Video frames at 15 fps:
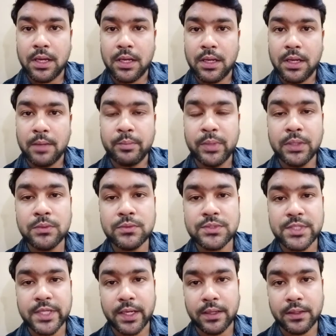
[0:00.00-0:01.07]
a balloon
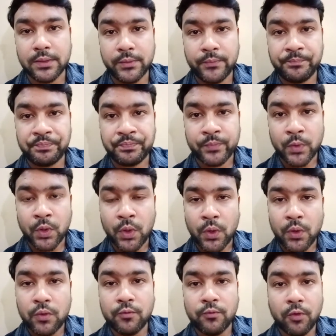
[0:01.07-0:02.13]
seller
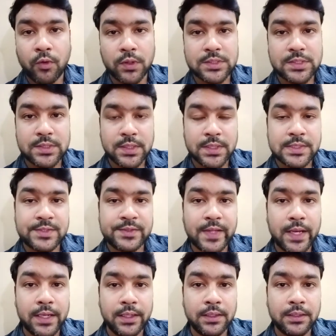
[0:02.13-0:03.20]
who was
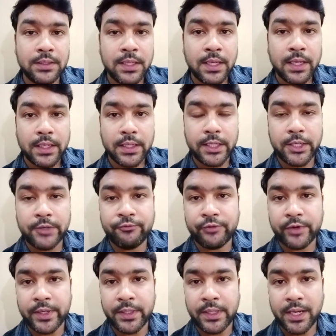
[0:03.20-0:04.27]
selling
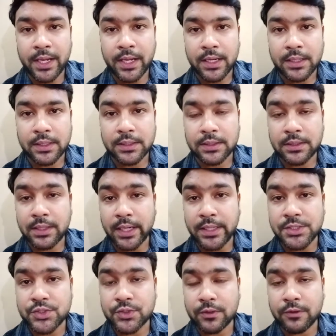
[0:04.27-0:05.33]
different
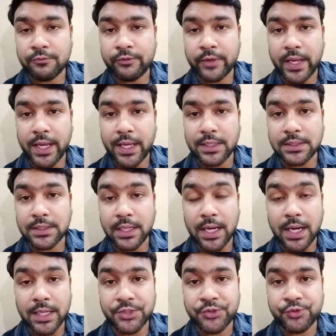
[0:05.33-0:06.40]
kinds of and
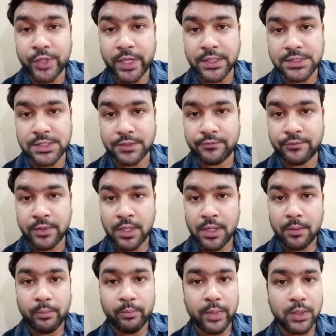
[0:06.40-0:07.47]
attractive
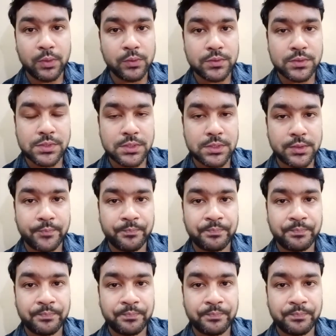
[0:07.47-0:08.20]
balloons,